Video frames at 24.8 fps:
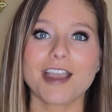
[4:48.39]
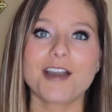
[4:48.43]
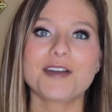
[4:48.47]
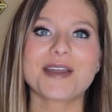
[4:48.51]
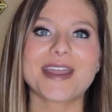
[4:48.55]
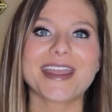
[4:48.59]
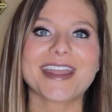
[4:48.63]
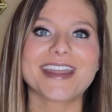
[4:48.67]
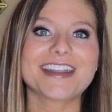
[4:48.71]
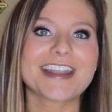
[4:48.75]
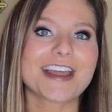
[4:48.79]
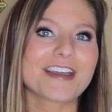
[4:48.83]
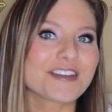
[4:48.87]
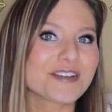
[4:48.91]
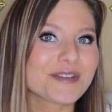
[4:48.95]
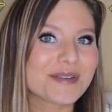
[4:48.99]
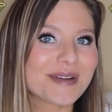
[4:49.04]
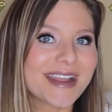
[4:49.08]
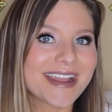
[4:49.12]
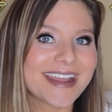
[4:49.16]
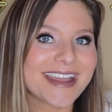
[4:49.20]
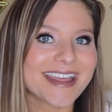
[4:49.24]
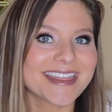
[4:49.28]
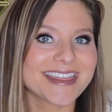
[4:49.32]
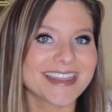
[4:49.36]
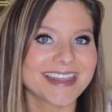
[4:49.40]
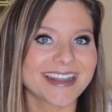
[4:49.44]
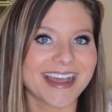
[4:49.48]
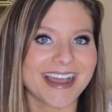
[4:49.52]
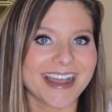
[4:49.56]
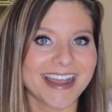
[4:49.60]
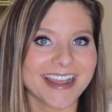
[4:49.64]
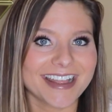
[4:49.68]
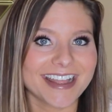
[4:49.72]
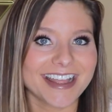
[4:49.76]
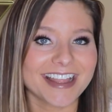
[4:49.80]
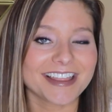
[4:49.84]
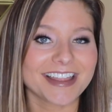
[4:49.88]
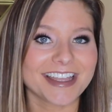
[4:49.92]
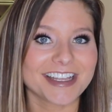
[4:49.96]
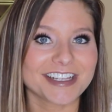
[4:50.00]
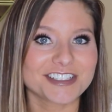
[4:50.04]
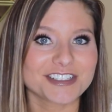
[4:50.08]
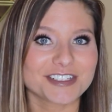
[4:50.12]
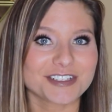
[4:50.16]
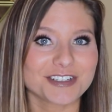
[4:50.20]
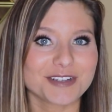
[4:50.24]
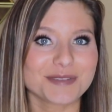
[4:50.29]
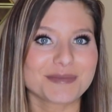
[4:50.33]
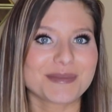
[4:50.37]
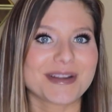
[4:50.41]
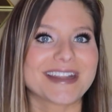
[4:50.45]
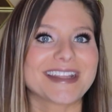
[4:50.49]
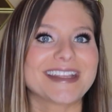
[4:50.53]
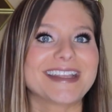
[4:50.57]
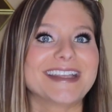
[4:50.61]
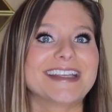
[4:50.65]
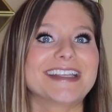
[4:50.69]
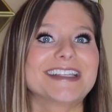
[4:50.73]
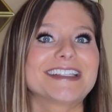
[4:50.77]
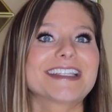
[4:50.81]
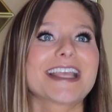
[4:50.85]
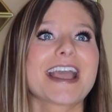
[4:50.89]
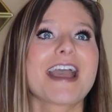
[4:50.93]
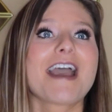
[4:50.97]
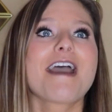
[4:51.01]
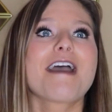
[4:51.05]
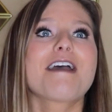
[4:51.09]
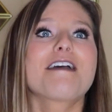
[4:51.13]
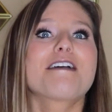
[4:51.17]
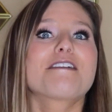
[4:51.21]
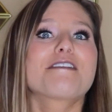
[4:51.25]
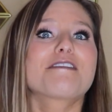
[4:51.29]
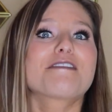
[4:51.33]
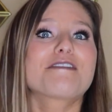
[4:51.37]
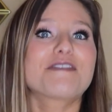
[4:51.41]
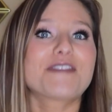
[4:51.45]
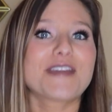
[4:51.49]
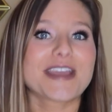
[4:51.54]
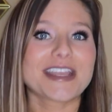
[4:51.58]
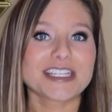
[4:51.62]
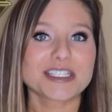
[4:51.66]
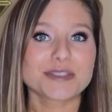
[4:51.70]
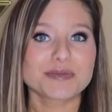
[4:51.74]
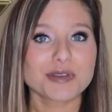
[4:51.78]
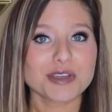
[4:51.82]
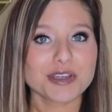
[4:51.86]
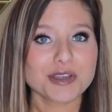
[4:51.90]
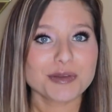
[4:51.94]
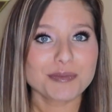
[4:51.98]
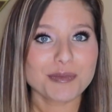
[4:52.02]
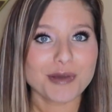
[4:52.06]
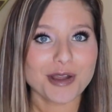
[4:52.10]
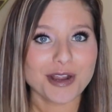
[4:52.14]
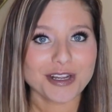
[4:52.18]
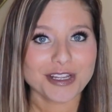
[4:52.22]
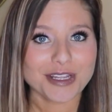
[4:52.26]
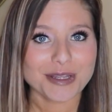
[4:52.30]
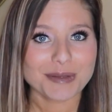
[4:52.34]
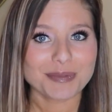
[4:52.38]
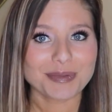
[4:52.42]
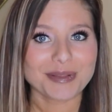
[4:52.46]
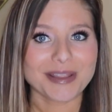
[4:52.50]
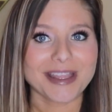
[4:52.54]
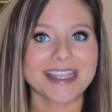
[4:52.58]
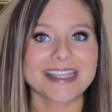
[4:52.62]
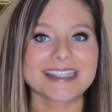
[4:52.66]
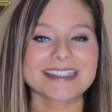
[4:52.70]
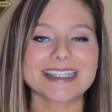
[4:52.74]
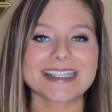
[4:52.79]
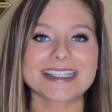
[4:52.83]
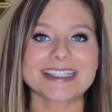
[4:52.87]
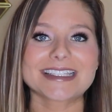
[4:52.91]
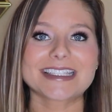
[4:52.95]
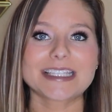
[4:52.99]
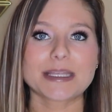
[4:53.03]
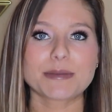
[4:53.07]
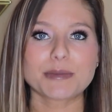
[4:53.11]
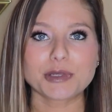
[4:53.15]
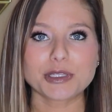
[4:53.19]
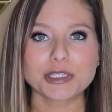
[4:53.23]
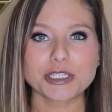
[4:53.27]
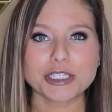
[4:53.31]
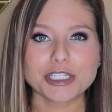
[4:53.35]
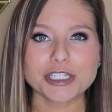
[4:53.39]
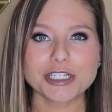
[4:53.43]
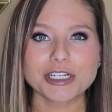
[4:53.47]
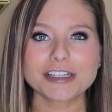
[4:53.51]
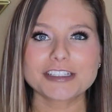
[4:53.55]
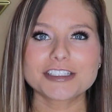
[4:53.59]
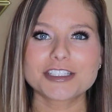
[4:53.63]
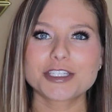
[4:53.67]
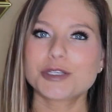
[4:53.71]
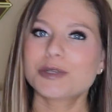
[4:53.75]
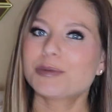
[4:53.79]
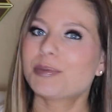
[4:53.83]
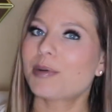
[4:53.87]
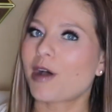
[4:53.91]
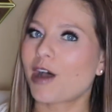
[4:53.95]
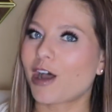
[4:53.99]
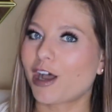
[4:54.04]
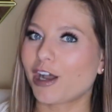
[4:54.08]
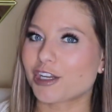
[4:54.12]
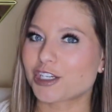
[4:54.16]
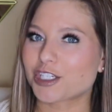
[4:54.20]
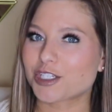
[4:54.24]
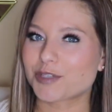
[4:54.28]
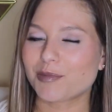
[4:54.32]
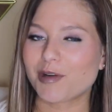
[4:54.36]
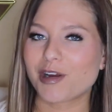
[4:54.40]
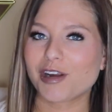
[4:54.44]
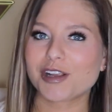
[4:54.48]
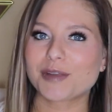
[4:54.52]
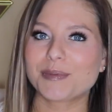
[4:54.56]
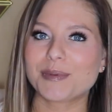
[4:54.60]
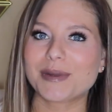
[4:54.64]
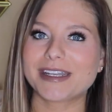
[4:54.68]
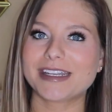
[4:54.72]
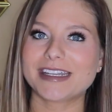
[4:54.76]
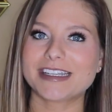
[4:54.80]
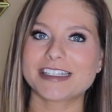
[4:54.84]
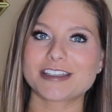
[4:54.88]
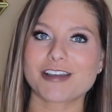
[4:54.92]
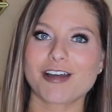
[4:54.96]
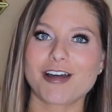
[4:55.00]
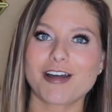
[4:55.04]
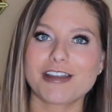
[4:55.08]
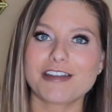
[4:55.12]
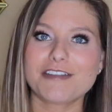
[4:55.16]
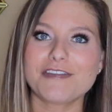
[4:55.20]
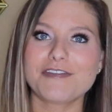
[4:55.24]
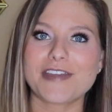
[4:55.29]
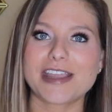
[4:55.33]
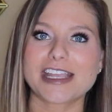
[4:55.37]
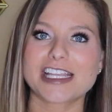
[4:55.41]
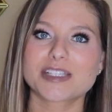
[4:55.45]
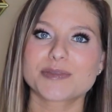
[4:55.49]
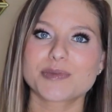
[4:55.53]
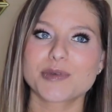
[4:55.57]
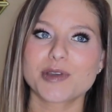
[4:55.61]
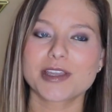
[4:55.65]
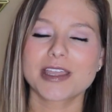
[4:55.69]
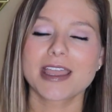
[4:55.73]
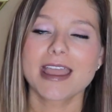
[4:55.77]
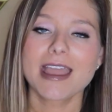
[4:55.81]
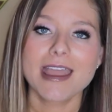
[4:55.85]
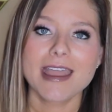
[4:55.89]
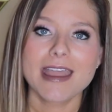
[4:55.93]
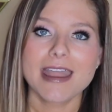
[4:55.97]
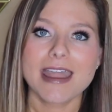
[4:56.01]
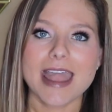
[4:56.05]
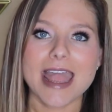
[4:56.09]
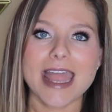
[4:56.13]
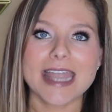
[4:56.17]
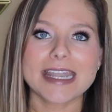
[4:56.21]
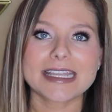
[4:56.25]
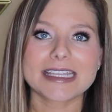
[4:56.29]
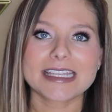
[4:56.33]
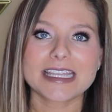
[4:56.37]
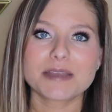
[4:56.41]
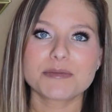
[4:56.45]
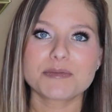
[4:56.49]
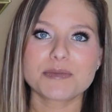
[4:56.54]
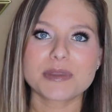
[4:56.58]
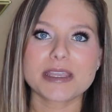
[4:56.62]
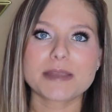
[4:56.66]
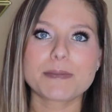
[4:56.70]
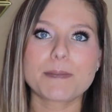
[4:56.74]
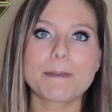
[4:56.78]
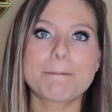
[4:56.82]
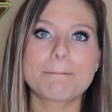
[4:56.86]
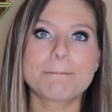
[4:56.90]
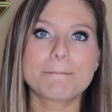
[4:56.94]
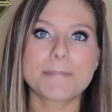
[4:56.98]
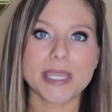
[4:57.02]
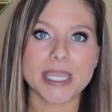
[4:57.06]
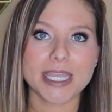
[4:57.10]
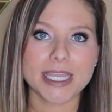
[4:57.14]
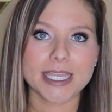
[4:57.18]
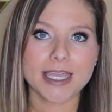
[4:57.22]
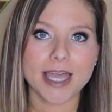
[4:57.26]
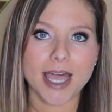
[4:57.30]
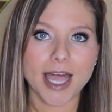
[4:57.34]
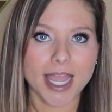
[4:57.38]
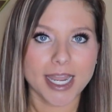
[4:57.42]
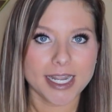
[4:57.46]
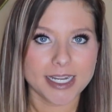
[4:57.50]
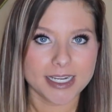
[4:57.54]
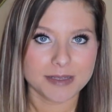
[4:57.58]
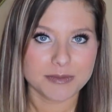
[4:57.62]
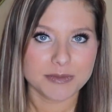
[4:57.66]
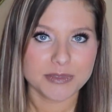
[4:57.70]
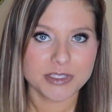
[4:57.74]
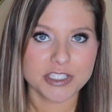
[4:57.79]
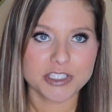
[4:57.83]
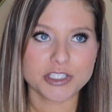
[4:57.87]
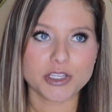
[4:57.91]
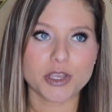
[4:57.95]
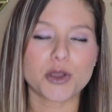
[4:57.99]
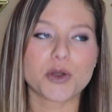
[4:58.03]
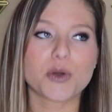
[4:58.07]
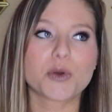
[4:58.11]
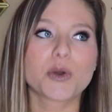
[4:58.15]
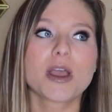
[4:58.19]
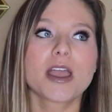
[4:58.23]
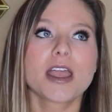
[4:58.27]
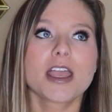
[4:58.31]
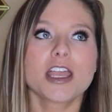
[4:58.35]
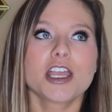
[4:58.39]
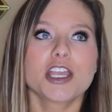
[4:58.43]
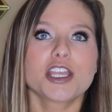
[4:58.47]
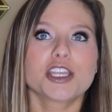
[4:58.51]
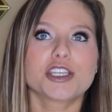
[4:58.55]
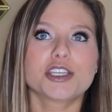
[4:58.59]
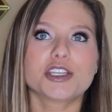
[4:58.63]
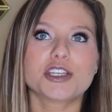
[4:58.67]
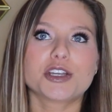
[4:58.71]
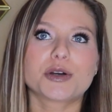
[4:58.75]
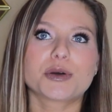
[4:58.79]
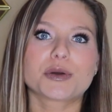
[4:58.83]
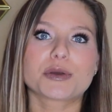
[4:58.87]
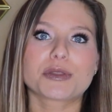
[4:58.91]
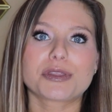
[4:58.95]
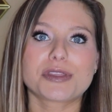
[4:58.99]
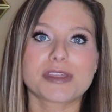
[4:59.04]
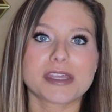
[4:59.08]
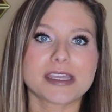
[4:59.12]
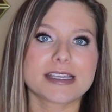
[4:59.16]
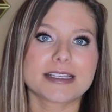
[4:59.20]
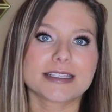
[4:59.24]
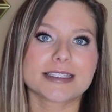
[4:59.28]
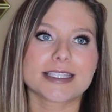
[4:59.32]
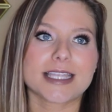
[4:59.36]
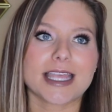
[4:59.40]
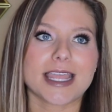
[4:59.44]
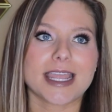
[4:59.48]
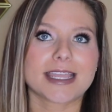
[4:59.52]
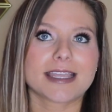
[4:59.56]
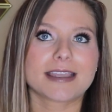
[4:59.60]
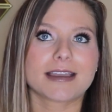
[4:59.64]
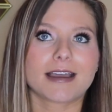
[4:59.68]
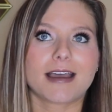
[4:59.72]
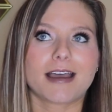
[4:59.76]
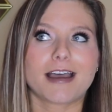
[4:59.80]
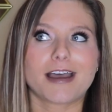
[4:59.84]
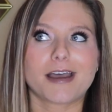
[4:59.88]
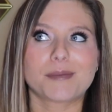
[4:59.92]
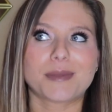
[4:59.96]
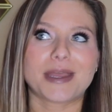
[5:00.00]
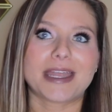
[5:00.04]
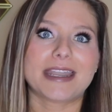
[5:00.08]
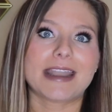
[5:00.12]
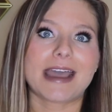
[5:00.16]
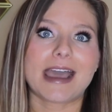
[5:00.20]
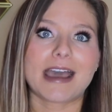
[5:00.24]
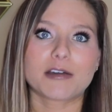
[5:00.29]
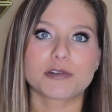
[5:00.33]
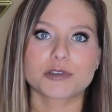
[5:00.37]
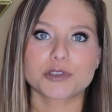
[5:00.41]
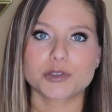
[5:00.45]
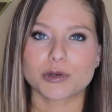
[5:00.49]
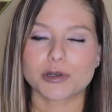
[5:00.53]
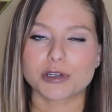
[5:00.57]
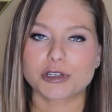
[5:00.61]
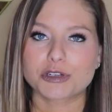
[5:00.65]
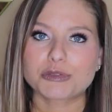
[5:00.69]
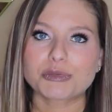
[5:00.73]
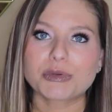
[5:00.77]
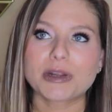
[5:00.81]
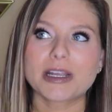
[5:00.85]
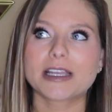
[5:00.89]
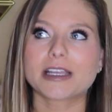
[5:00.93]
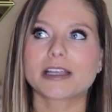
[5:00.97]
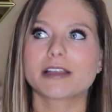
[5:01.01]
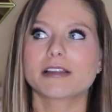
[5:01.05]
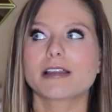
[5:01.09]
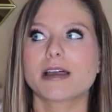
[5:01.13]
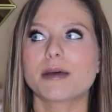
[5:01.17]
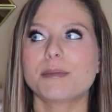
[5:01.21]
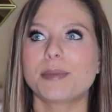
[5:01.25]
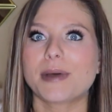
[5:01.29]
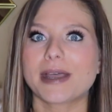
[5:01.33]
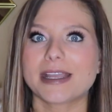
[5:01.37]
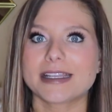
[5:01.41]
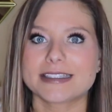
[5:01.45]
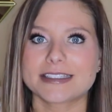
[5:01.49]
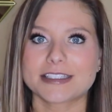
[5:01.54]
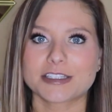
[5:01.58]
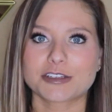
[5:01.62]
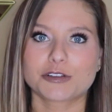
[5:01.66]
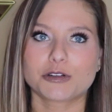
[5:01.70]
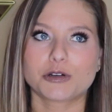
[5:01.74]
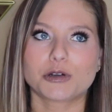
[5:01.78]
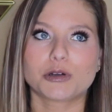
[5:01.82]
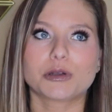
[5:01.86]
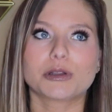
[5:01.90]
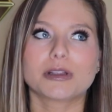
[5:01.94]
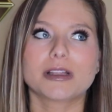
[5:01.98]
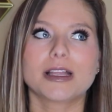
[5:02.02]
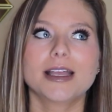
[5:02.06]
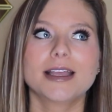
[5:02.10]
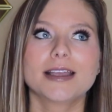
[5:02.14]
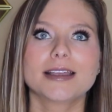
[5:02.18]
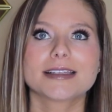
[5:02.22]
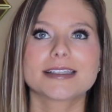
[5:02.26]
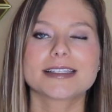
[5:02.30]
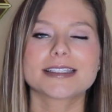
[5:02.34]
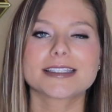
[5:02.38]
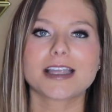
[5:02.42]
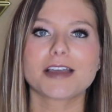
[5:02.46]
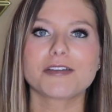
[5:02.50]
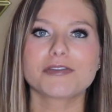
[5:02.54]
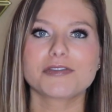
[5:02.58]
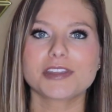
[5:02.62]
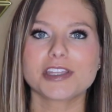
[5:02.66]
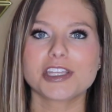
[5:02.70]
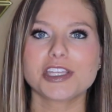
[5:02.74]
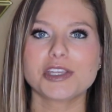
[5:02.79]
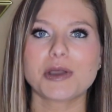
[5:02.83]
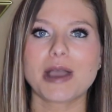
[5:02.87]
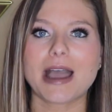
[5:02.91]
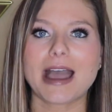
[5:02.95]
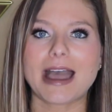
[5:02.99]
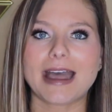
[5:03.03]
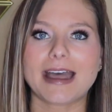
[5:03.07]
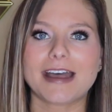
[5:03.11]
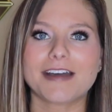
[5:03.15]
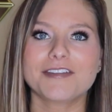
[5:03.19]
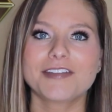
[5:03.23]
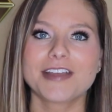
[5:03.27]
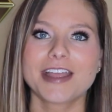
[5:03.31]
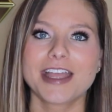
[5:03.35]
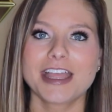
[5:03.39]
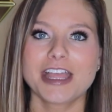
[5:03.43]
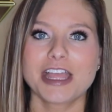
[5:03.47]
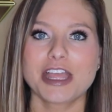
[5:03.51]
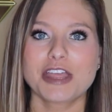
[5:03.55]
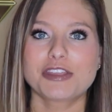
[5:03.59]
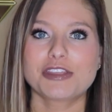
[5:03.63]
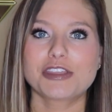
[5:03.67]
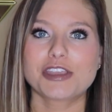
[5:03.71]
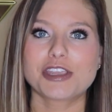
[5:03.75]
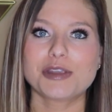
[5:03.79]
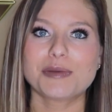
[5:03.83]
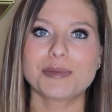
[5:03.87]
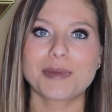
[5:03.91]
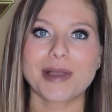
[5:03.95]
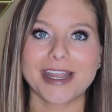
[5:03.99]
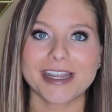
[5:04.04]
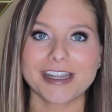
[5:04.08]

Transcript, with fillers: Okay, another way that I like to earn money is Facebook Marketplace, similar to Poshmark, but it's on Facebook and it can be big items. So, you know, things like an outdoor grill, a bicycle, stuff that you have that you